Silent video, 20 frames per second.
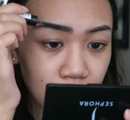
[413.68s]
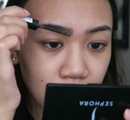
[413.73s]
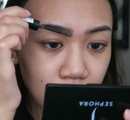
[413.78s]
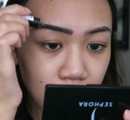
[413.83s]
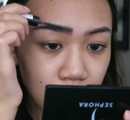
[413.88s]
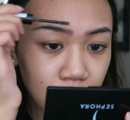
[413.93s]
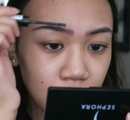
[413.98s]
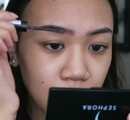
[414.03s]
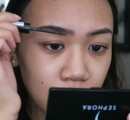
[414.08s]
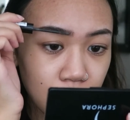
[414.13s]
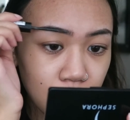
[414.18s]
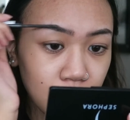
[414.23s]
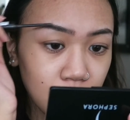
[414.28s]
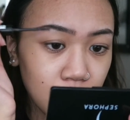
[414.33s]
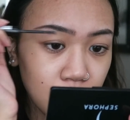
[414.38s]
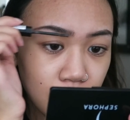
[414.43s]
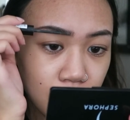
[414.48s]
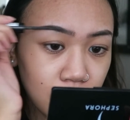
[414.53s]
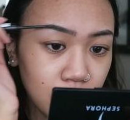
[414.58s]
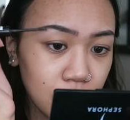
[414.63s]
the shade
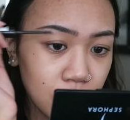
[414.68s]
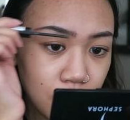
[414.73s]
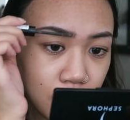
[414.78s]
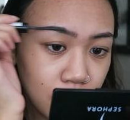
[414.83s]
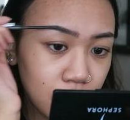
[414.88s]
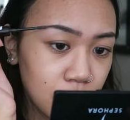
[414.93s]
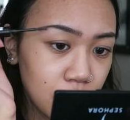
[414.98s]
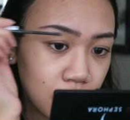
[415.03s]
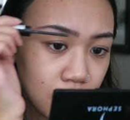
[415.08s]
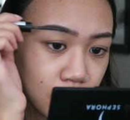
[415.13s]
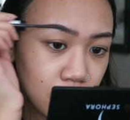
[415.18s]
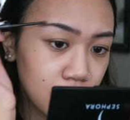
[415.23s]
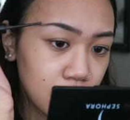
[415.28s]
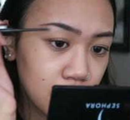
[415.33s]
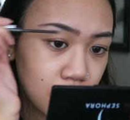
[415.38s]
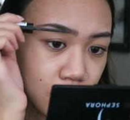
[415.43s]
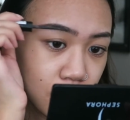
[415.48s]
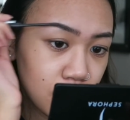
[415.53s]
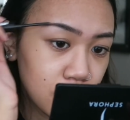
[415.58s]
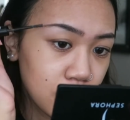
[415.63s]
Brownie
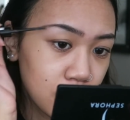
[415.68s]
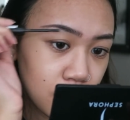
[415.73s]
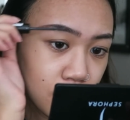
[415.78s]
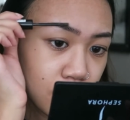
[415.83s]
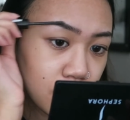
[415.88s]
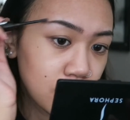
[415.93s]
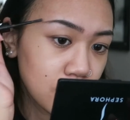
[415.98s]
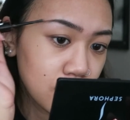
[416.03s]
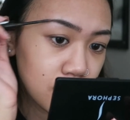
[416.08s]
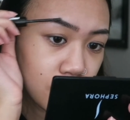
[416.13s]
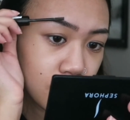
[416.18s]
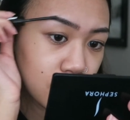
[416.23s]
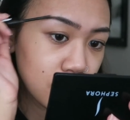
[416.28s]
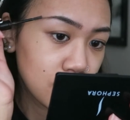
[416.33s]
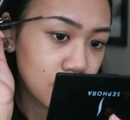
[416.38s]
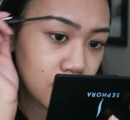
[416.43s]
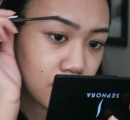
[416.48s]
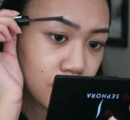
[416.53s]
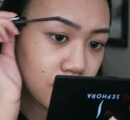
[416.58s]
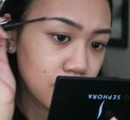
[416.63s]
Brows
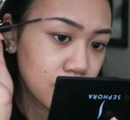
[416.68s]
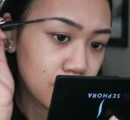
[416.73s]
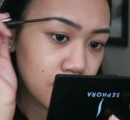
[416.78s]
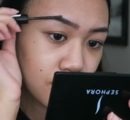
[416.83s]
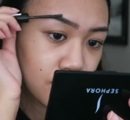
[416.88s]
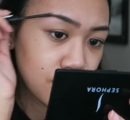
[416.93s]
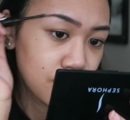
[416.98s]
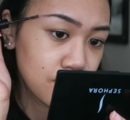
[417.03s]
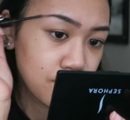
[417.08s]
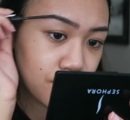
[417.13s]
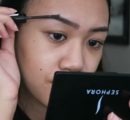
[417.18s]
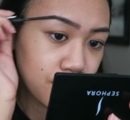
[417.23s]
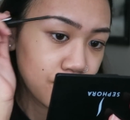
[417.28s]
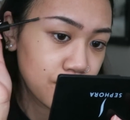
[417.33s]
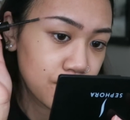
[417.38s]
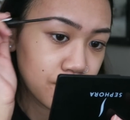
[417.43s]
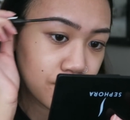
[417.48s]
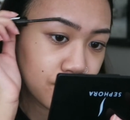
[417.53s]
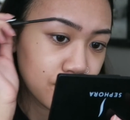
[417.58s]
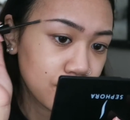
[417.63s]
02. Next
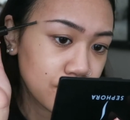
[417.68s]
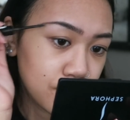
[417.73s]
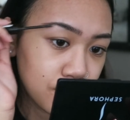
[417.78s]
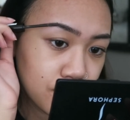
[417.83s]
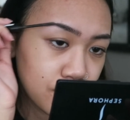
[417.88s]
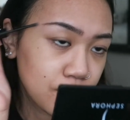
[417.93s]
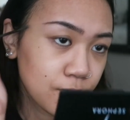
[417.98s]
step that I